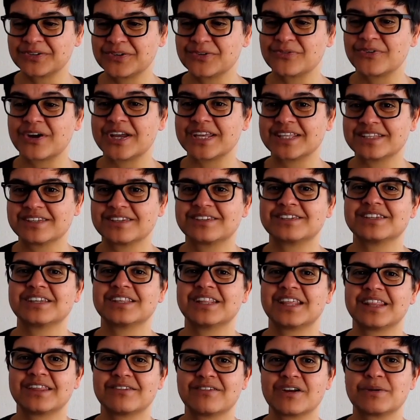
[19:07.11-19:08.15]
Great to see
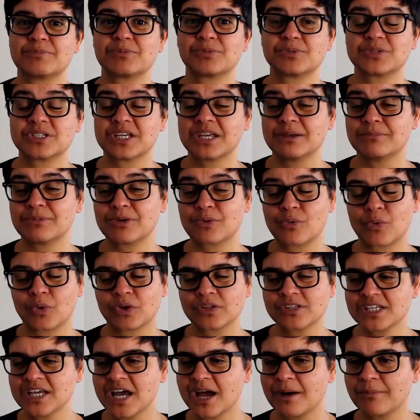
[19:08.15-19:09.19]
that they're able to keep the
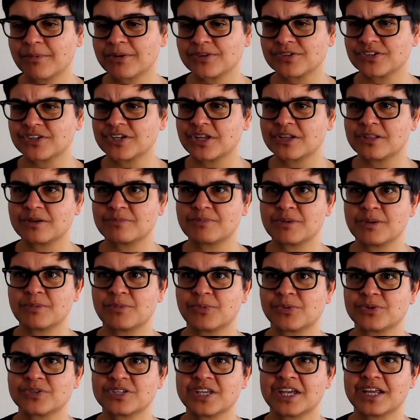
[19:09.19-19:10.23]
quality up, because I know that
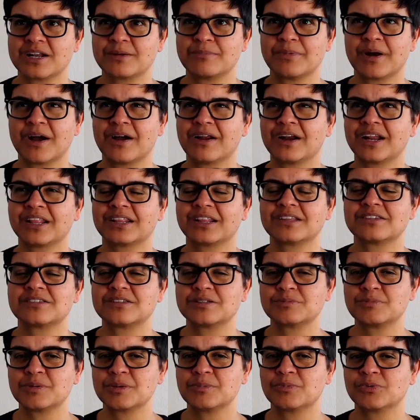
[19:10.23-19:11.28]
people are saying apparently
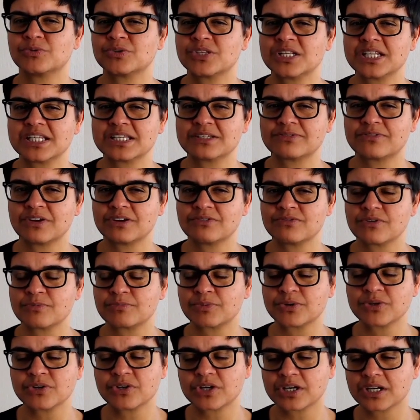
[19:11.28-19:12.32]
this is people's least
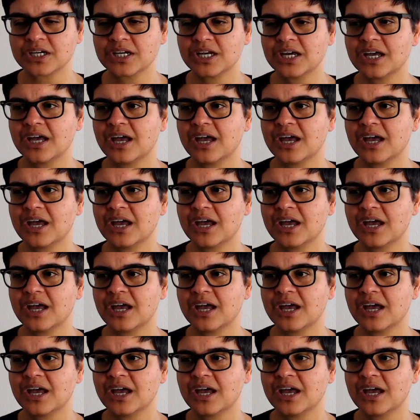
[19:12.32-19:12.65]
favourite book.